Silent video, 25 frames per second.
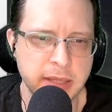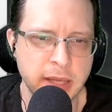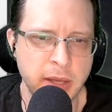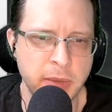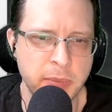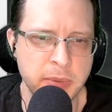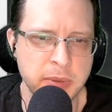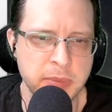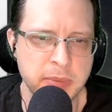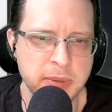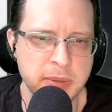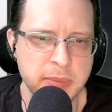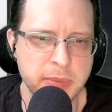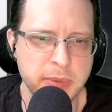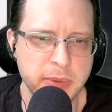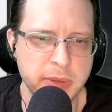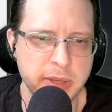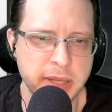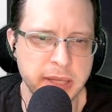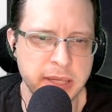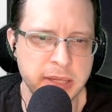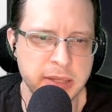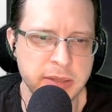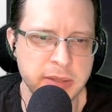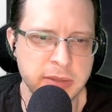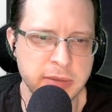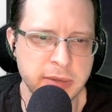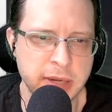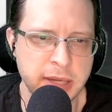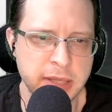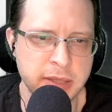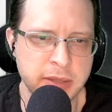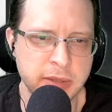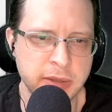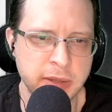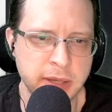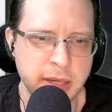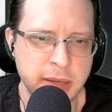helping people in distress
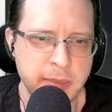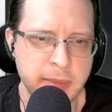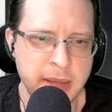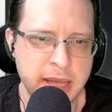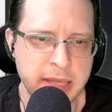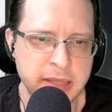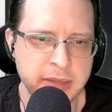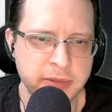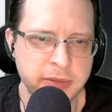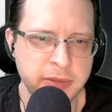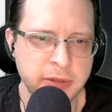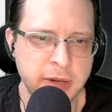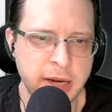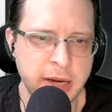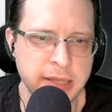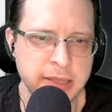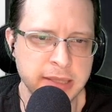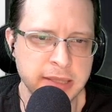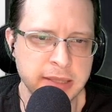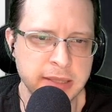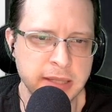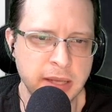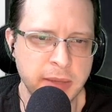during a massive crisis,